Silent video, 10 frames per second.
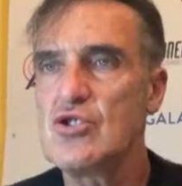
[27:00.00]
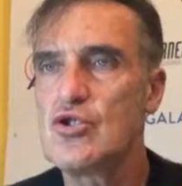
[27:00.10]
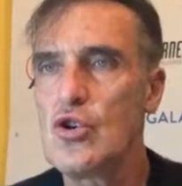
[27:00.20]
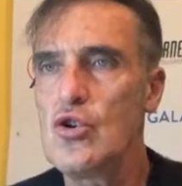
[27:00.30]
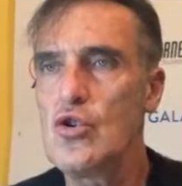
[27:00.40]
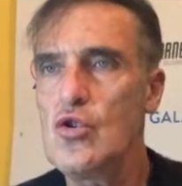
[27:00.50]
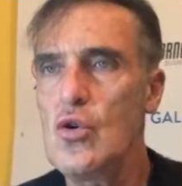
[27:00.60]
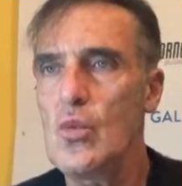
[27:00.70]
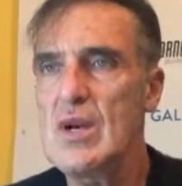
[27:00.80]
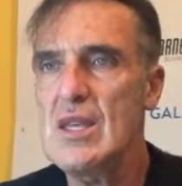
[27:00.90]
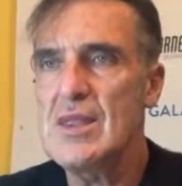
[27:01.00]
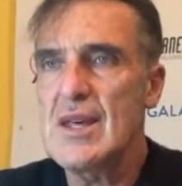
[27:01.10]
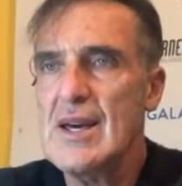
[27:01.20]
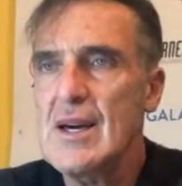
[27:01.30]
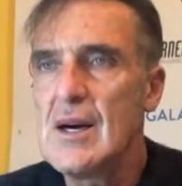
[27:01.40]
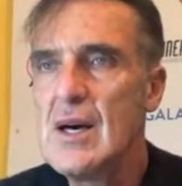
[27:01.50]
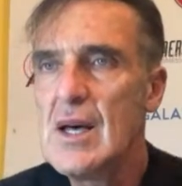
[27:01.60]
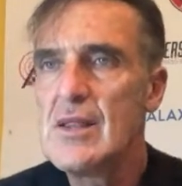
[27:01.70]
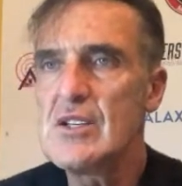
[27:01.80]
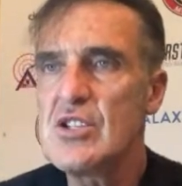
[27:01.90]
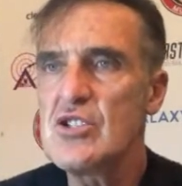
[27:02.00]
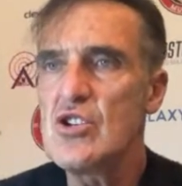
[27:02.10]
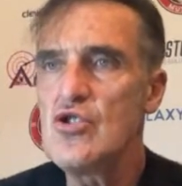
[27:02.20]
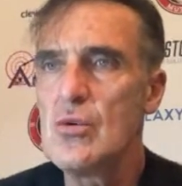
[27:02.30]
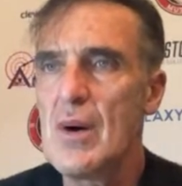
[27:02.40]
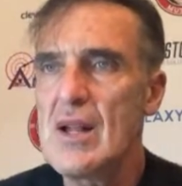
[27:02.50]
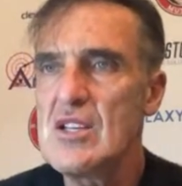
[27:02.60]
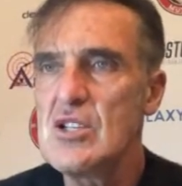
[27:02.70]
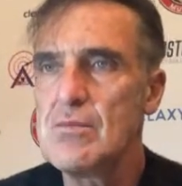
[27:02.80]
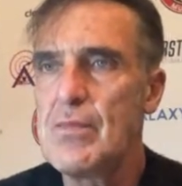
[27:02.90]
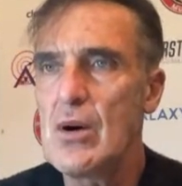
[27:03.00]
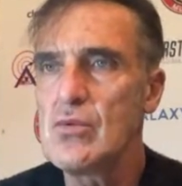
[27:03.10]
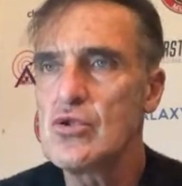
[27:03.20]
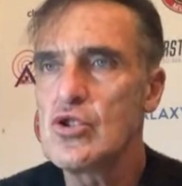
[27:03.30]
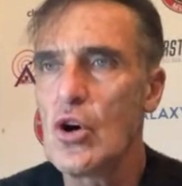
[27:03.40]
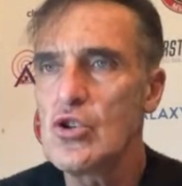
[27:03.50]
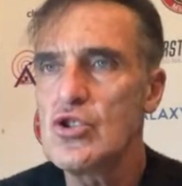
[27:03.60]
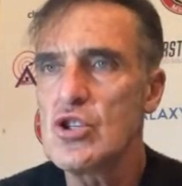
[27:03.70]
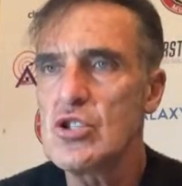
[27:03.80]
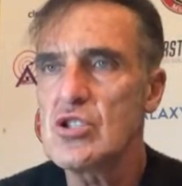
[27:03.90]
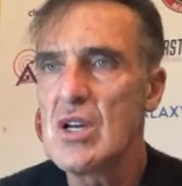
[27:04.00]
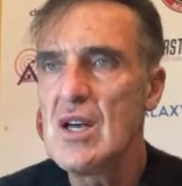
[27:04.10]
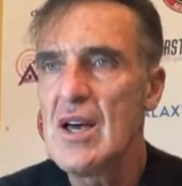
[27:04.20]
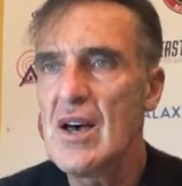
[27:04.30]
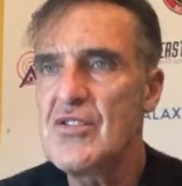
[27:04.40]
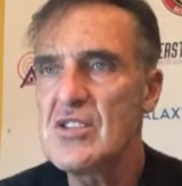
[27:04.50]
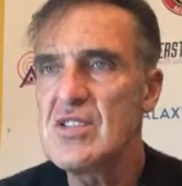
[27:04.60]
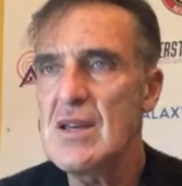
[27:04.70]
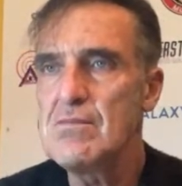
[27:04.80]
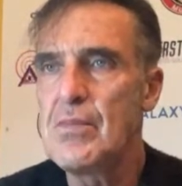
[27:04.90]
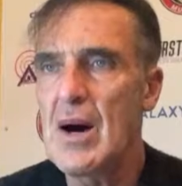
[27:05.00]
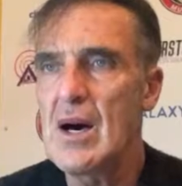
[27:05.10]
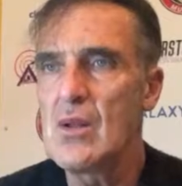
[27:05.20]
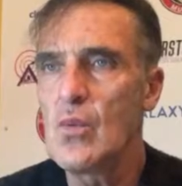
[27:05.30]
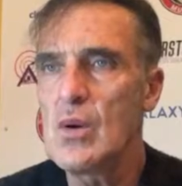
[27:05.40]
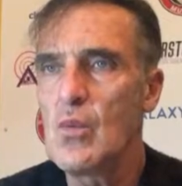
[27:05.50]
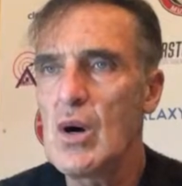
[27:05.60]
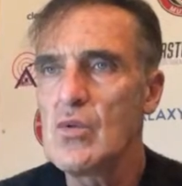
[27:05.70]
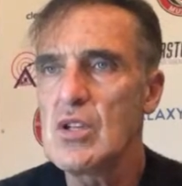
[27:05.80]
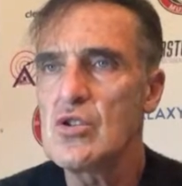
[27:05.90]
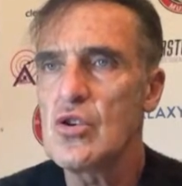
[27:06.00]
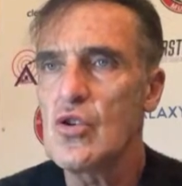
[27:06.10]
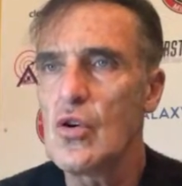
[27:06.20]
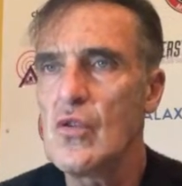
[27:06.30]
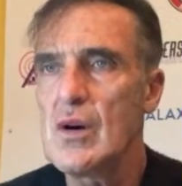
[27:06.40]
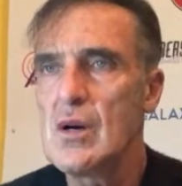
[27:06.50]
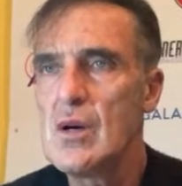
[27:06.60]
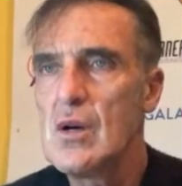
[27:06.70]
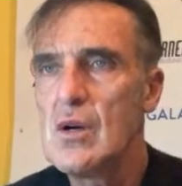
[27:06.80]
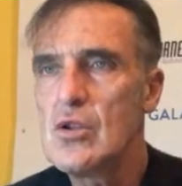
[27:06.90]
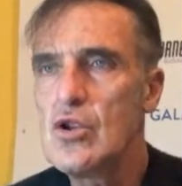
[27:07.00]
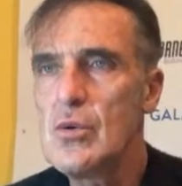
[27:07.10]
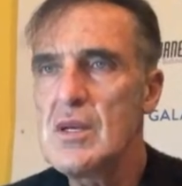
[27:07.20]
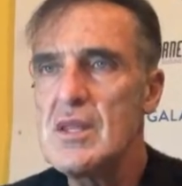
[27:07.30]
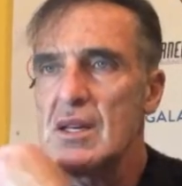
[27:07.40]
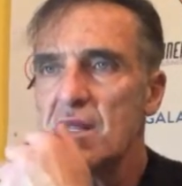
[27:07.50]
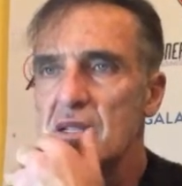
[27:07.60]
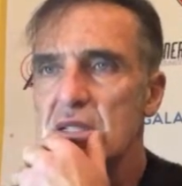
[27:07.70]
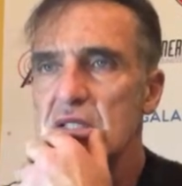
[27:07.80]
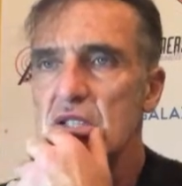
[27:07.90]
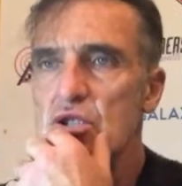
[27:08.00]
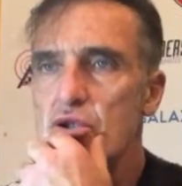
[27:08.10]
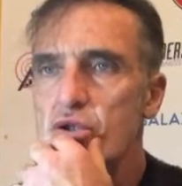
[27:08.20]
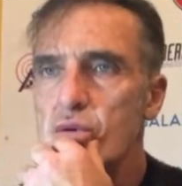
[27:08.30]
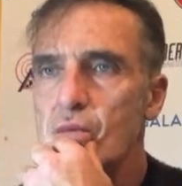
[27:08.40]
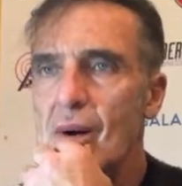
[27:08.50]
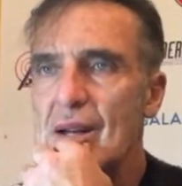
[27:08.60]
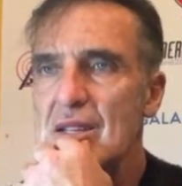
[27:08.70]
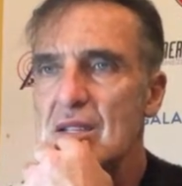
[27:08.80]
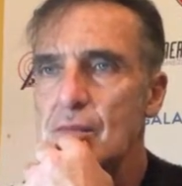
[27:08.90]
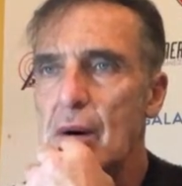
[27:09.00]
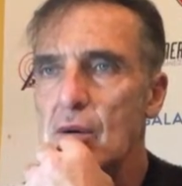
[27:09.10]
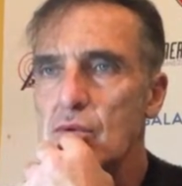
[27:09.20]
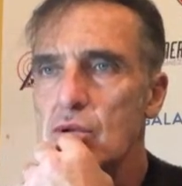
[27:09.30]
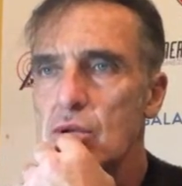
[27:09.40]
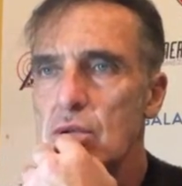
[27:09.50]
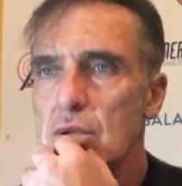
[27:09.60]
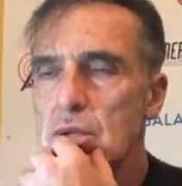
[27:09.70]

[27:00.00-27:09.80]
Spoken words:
do we think this is a new manager bounce conscious if the same pattern when Wilder took over? Do we think this is a new manager bounce